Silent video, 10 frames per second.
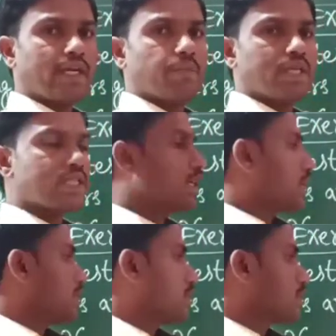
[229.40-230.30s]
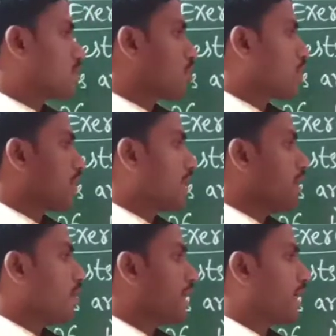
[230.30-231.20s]
means this
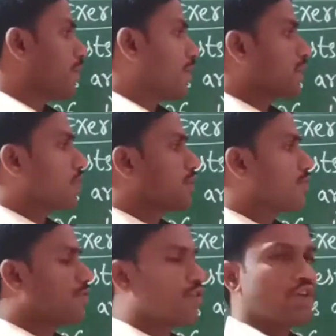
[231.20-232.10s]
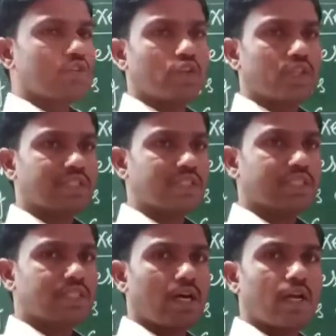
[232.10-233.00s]
totally
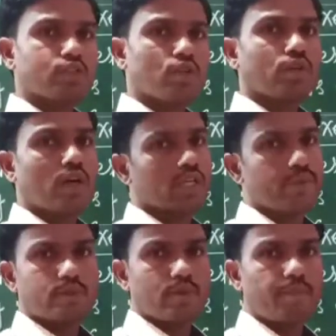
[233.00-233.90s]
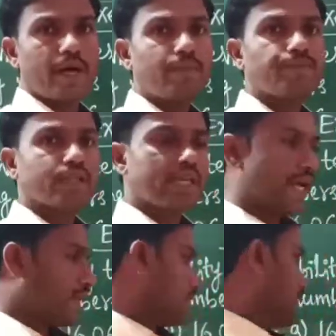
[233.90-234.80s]
81426 also not divisible by
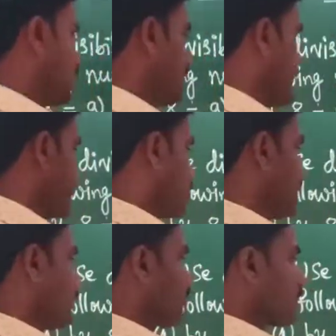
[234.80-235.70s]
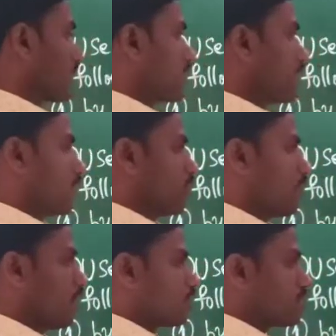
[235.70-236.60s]
8. Next one, D, we
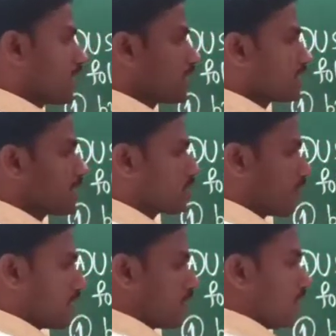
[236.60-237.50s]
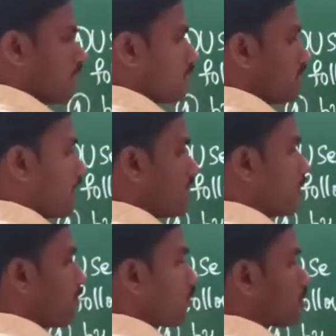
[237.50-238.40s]
have to check this one,
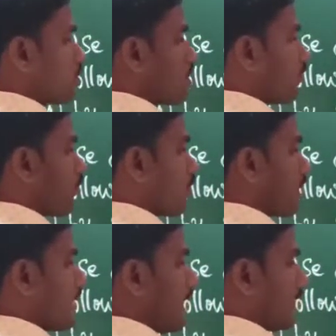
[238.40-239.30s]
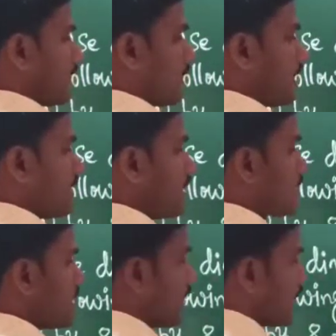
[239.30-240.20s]
34408. In
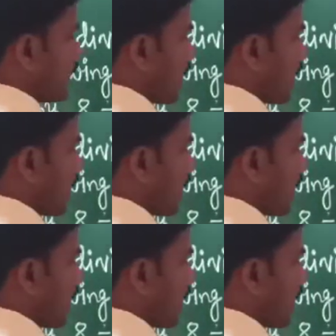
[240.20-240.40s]
this, the